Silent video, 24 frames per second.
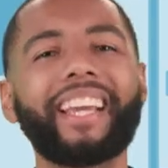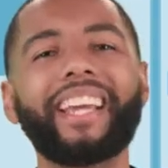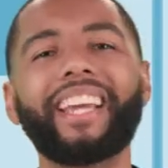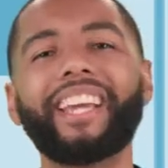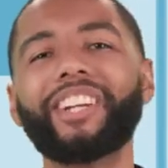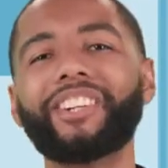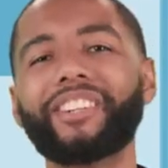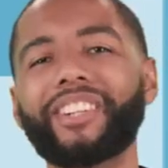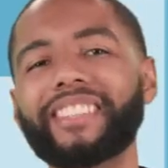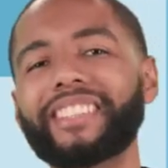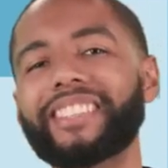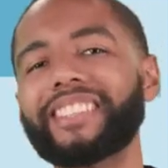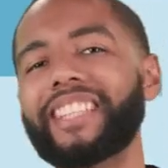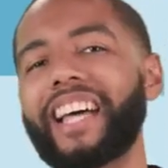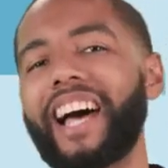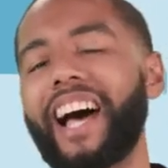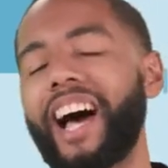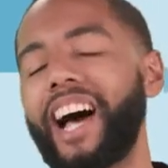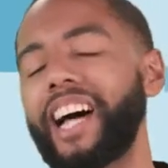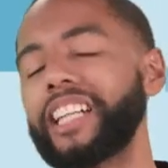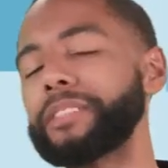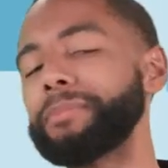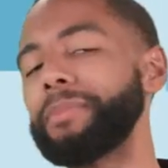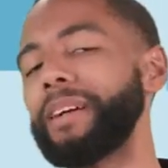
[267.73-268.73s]
increases the
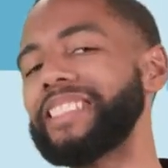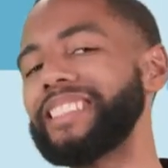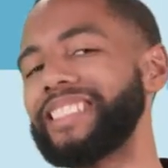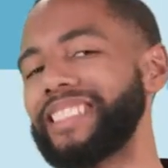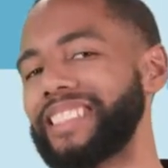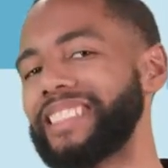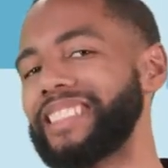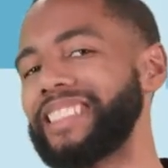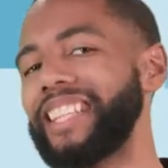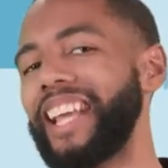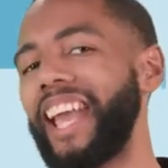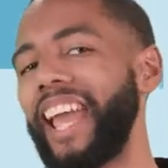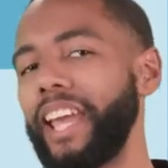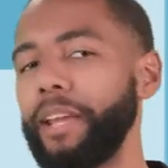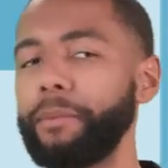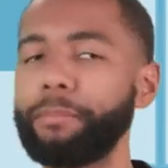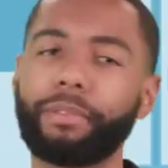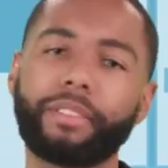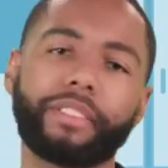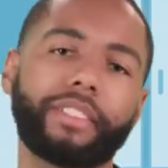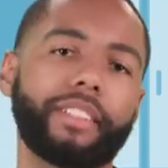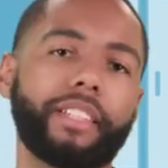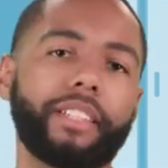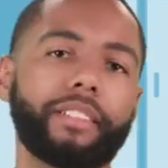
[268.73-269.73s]
odds by
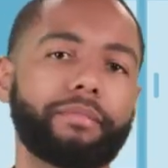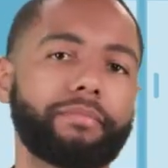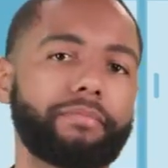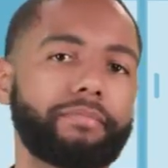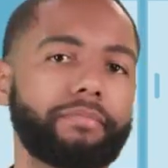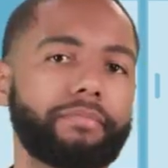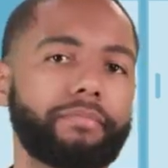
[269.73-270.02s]
68%.